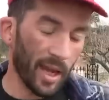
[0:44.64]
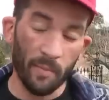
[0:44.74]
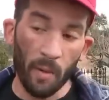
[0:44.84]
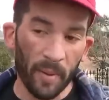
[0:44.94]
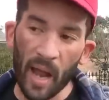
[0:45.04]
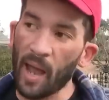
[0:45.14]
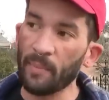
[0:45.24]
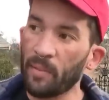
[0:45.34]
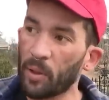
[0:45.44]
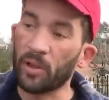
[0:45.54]
came up
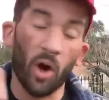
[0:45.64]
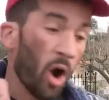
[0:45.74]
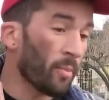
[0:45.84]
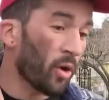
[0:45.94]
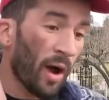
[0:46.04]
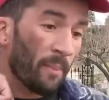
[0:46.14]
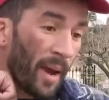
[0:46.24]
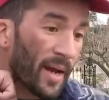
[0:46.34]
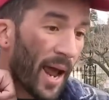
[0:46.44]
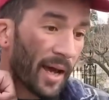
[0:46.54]
behind me, put their arm around
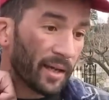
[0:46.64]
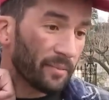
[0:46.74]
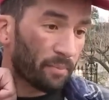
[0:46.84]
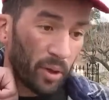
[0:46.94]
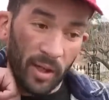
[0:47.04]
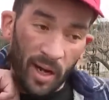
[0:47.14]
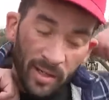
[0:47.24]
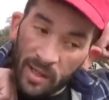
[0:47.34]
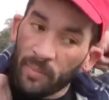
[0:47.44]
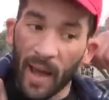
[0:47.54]
my neck, put a
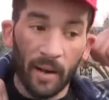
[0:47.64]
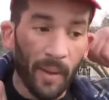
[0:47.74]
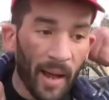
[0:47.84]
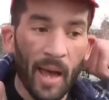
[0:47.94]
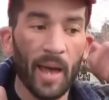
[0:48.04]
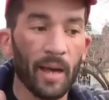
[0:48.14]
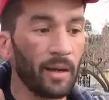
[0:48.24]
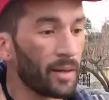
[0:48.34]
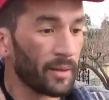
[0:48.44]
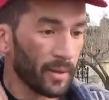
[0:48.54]
gun to the back of my head,
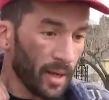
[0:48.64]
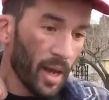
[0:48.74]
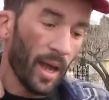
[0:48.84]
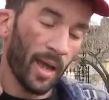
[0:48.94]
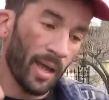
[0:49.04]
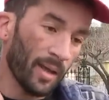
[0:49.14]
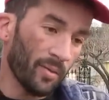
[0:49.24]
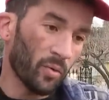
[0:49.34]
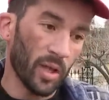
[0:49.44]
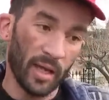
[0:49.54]

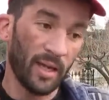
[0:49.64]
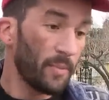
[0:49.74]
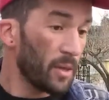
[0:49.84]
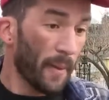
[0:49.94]
and we're like, give me the